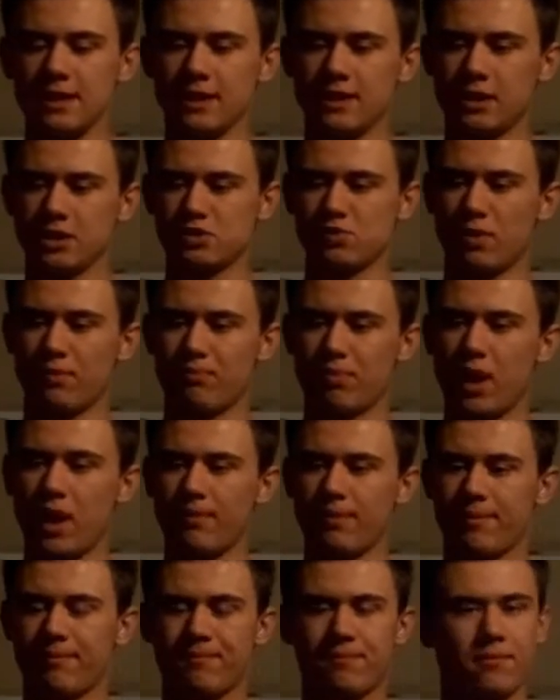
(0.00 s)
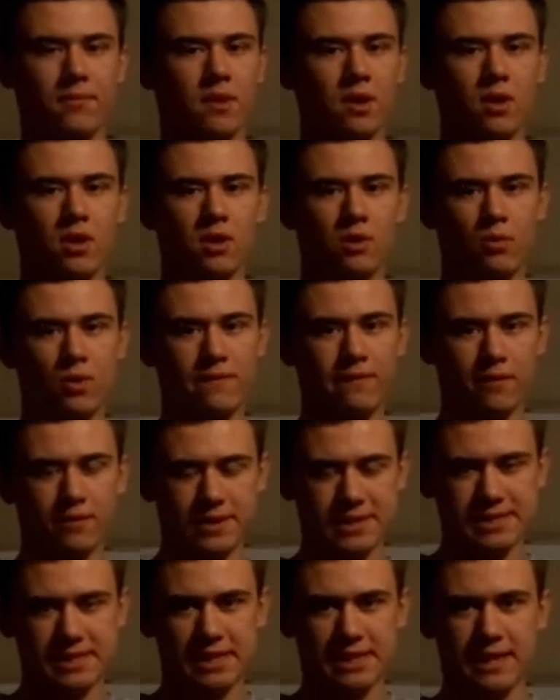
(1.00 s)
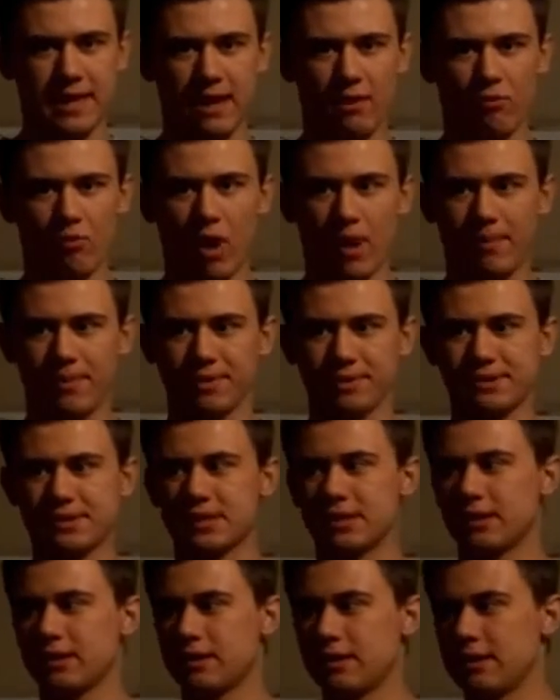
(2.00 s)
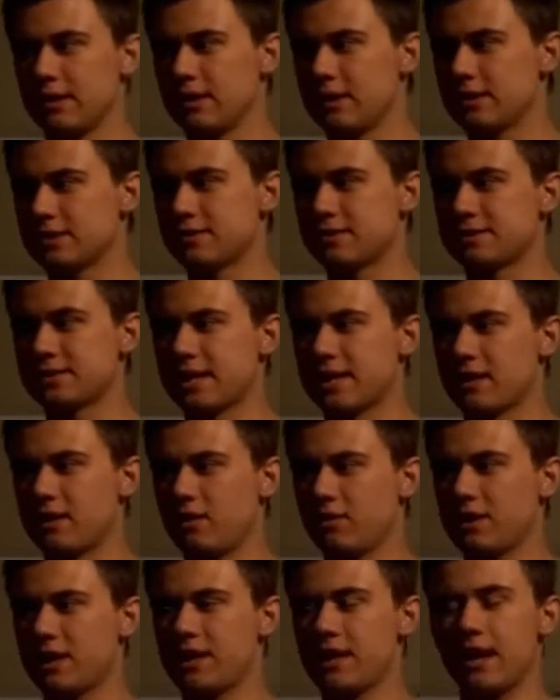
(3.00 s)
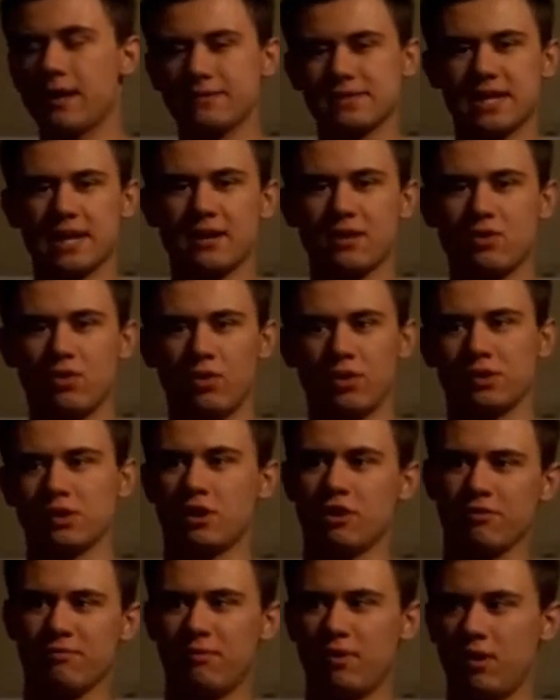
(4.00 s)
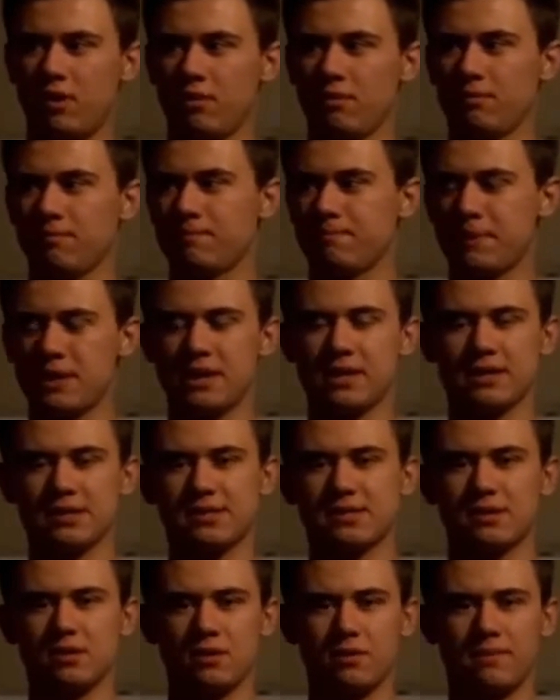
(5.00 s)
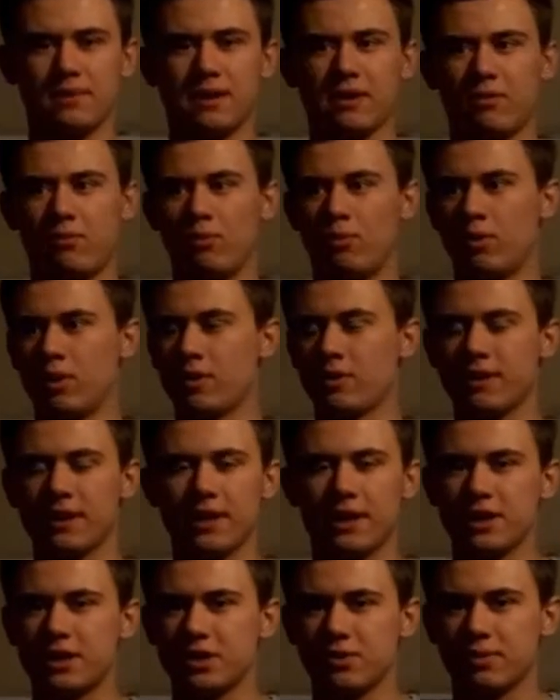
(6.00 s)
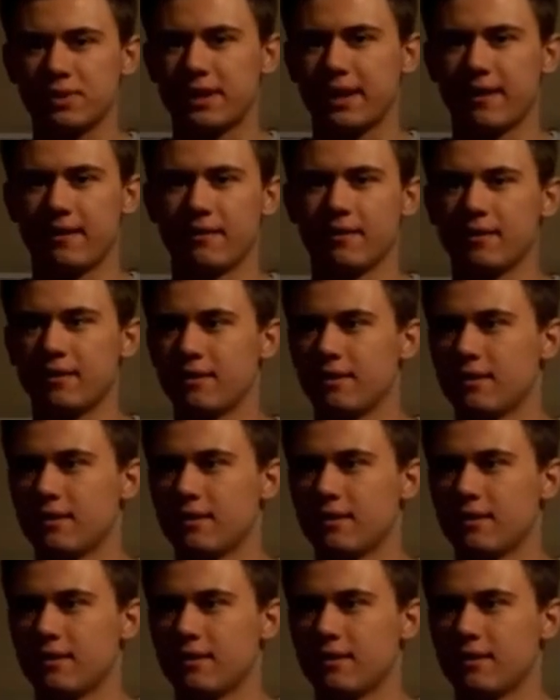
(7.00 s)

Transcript: There's one problem. We've already seen that in Rebels. So it's like, okay, yeah, it's kind of cool in Darth Maul being in Solo, but like, what are they going to do with that?